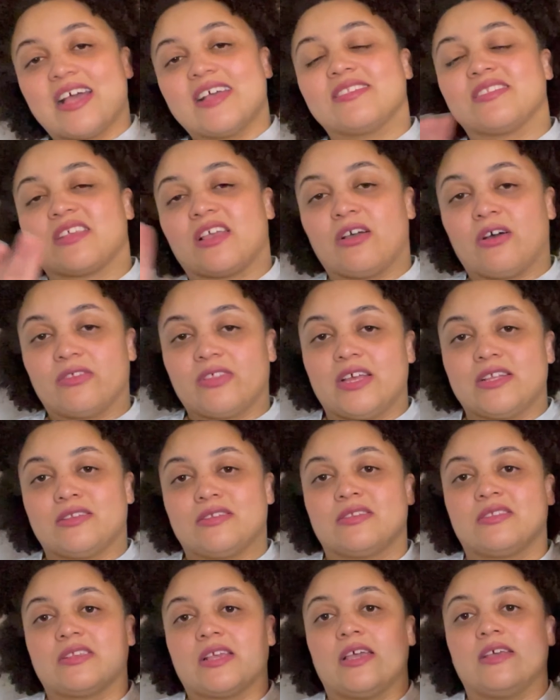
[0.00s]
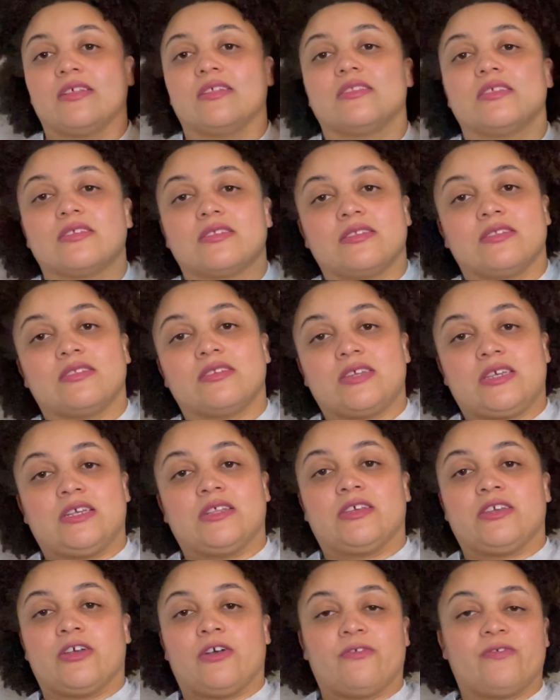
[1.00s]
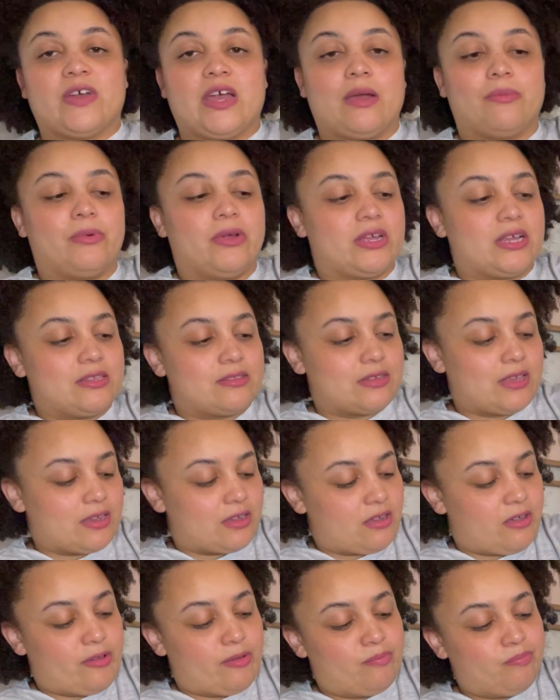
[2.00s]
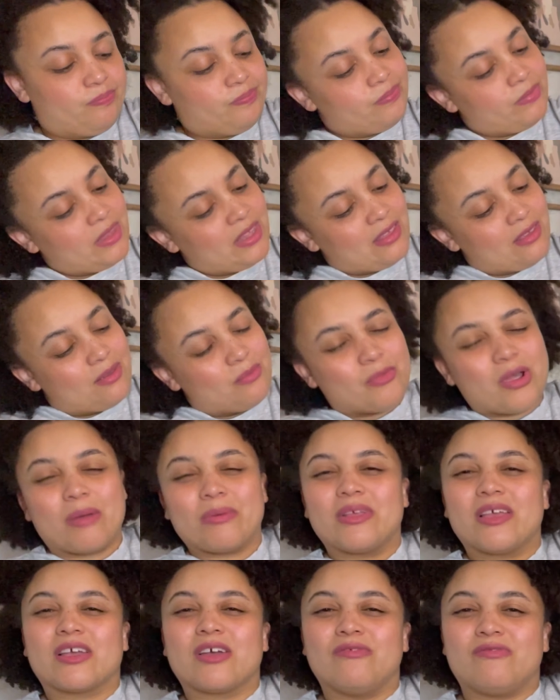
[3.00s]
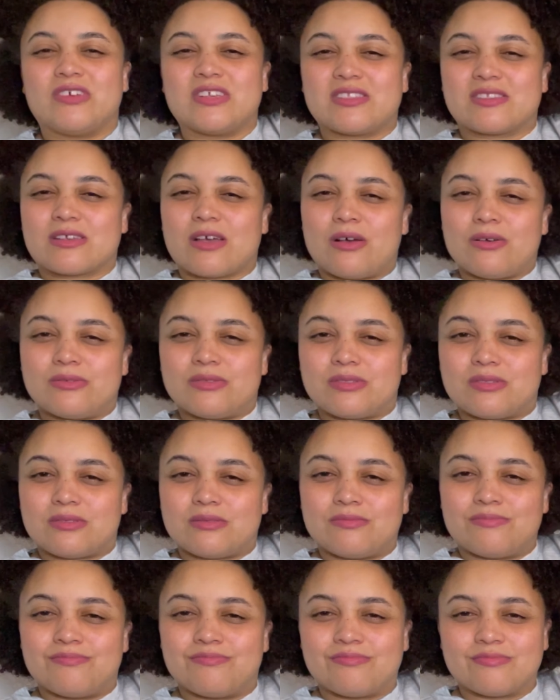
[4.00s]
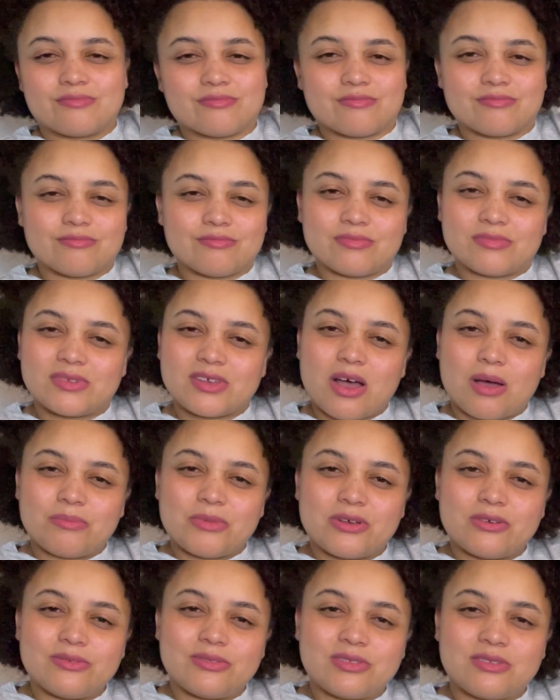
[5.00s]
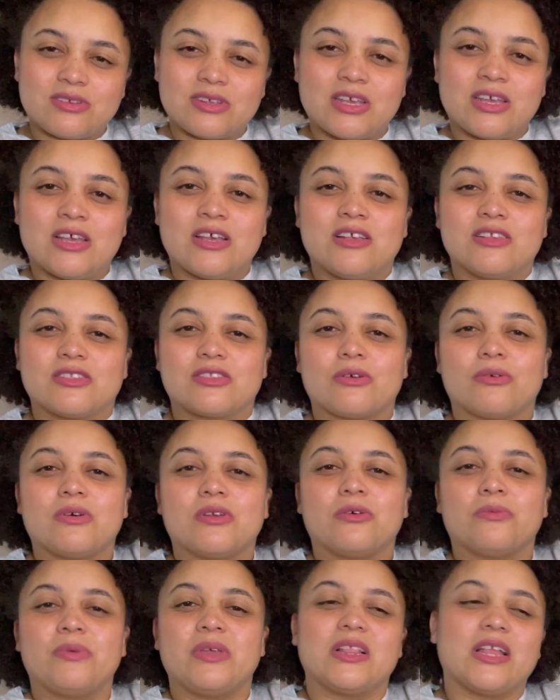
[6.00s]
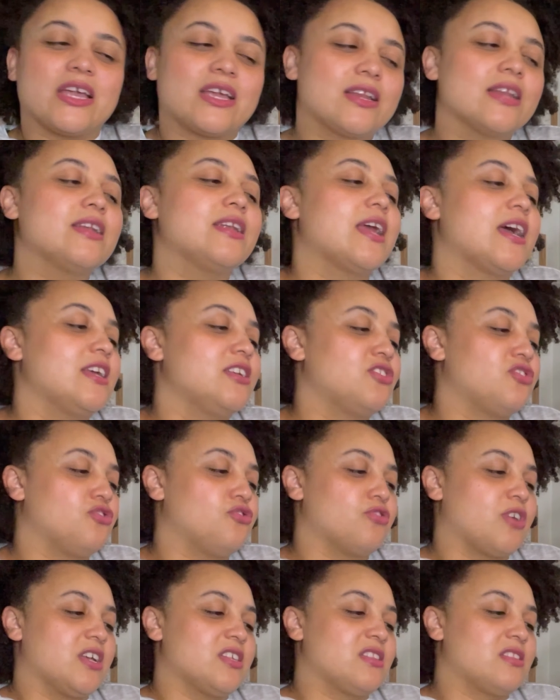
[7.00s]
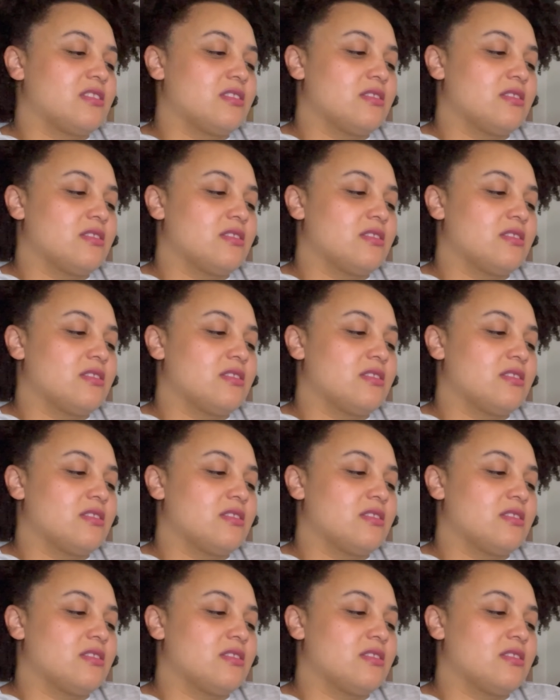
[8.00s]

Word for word: I say all that to say that this is Telio fabric. It's like a, probably like a viscose almost. So it'll be like a nice dress